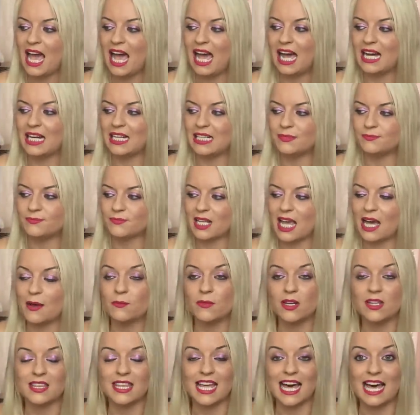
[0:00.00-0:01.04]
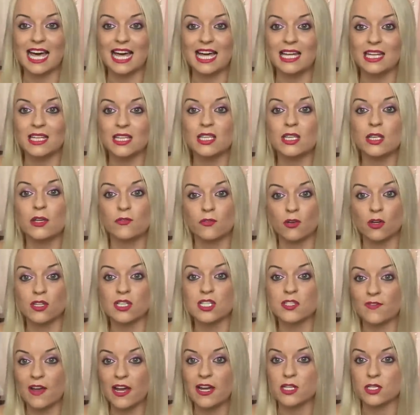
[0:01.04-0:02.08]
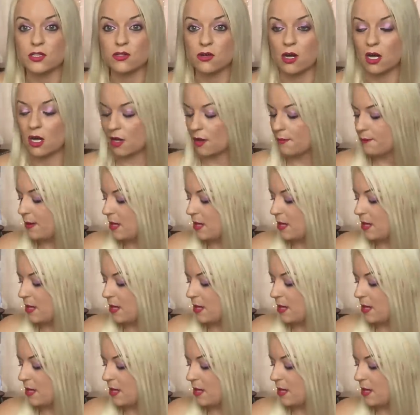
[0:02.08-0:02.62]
Um, and with that, you've got this very strong